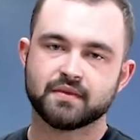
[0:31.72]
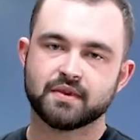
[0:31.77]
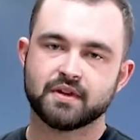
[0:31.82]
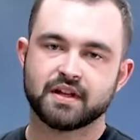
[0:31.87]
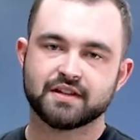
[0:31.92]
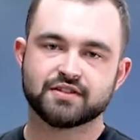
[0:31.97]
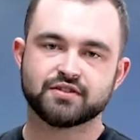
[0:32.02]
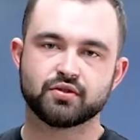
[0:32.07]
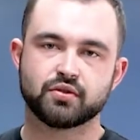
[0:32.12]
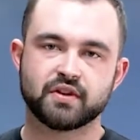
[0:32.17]

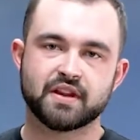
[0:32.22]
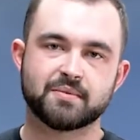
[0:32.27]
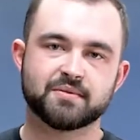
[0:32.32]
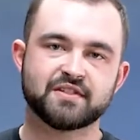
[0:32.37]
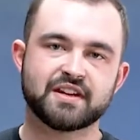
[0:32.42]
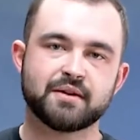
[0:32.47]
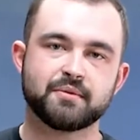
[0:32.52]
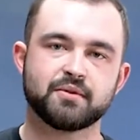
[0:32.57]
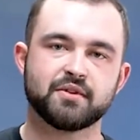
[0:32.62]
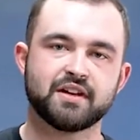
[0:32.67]
and storing them
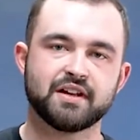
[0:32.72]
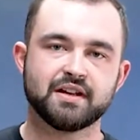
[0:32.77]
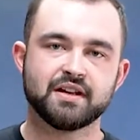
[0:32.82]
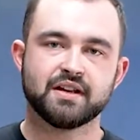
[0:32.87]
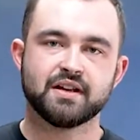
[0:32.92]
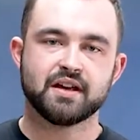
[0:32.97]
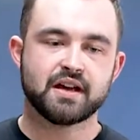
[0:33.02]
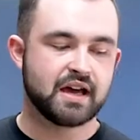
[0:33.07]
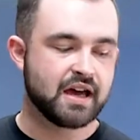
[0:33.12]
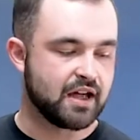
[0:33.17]
separately,
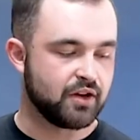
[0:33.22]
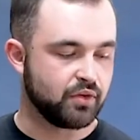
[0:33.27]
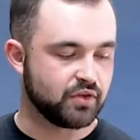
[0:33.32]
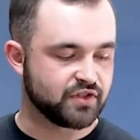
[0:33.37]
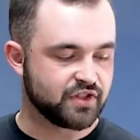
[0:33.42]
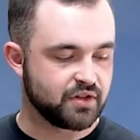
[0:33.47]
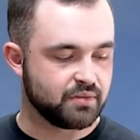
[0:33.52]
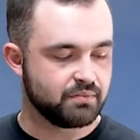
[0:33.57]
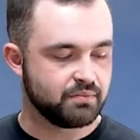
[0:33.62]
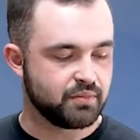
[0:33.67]
and
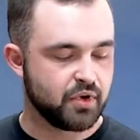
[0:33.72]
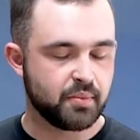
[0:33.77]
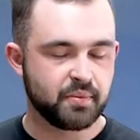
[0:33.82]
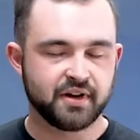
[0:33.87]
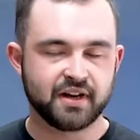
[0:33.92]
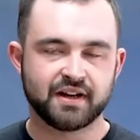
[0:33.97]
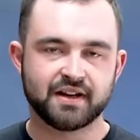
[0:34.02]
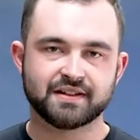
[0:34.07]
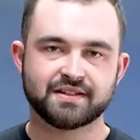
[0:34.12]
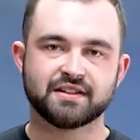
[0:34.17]
also popping
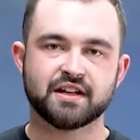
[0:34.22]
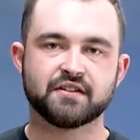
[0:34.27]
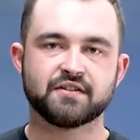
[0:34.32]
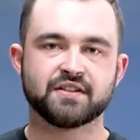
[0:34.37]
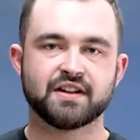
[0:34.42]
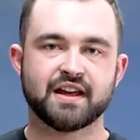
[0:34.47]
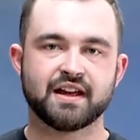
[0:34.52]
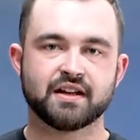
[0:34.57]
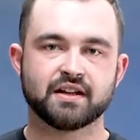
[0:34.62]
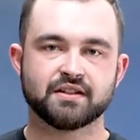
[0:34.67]
it in a stuff
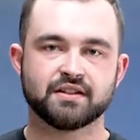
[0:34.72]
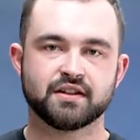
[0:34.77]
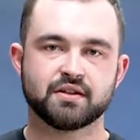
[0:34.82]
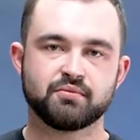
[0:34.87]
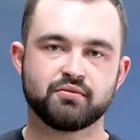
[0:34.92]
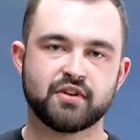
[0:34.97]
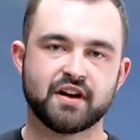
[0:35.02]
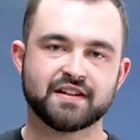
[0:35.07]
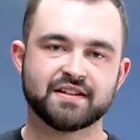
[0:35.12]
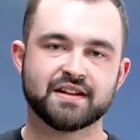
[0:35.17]
sack to
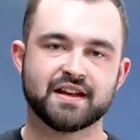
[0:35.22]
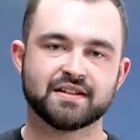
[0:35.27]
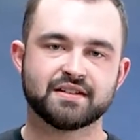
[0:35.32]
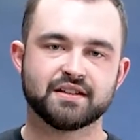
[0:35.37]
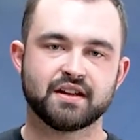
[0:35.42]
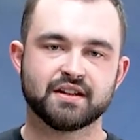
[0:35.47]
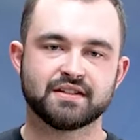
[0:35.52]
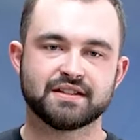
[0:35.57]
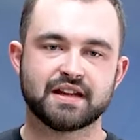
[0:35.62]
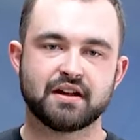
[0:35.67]
compress that
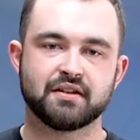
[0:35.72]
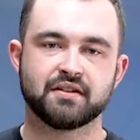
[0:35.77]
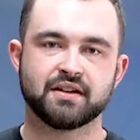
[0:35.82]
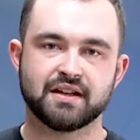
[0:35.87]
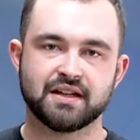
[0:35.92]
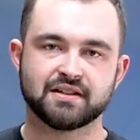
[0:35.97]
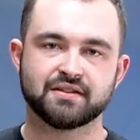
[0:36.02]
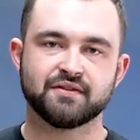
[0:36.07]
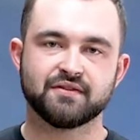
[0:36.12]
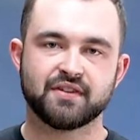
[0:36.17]
size down
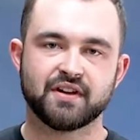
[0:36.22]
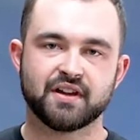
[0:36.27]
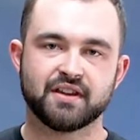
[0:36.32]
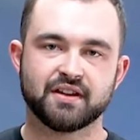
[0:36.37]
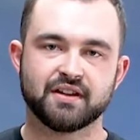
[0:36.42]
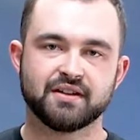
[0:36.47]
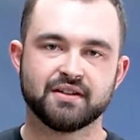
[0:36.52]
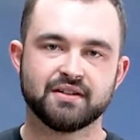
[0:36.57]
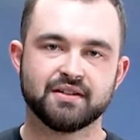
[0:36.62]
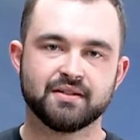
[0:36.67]
even further.
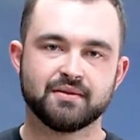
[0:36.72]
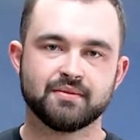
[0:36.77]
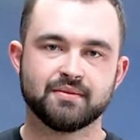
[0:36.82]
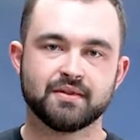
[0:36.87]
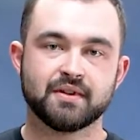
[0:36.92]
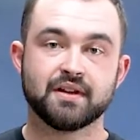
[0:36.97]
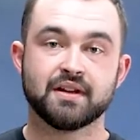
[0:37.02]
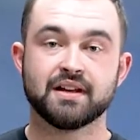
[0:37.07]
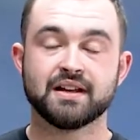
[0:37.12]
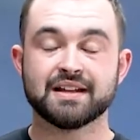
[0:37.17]

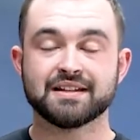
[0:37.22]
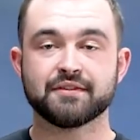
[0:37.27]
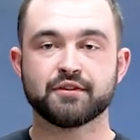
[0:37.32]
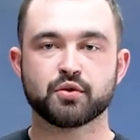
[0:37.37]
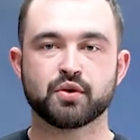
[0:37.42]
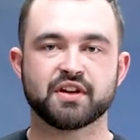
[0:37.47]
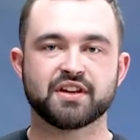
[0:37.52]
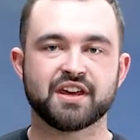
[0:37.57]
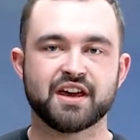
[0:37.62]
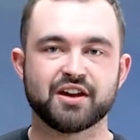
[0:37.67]
Let's have a
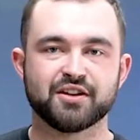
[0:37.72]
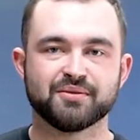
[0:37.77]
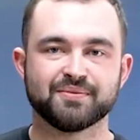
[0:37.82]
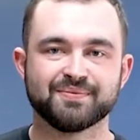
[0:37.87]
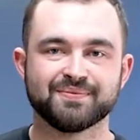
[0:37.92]
quick go.